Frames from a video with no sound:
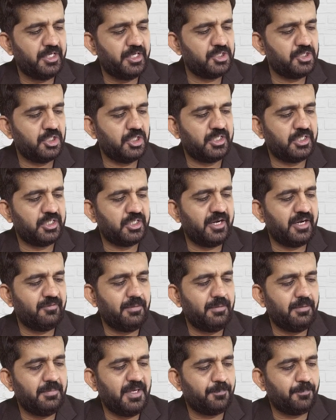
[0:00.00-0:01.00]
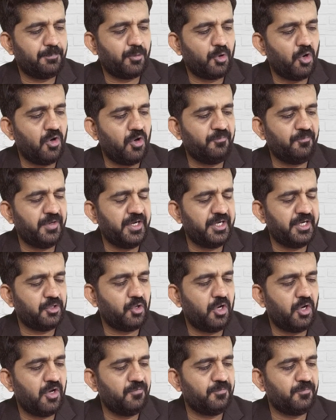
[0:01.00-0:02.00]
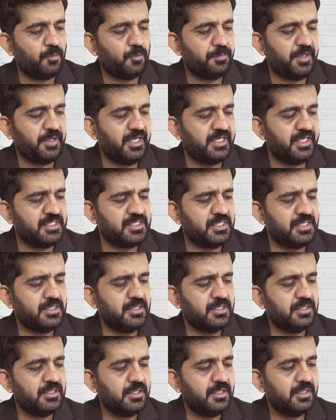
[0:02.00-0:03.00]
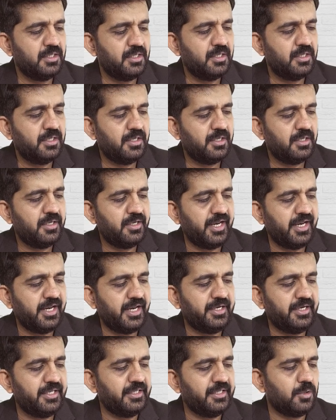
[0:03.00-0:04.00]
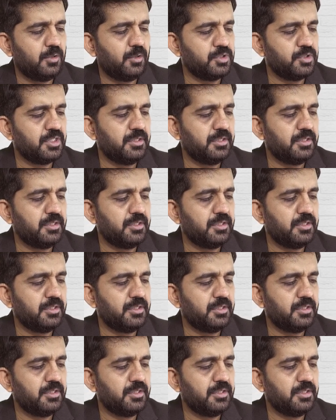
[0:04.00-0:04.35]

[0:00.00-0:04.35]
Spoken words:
there will be profit of rupees 90,000.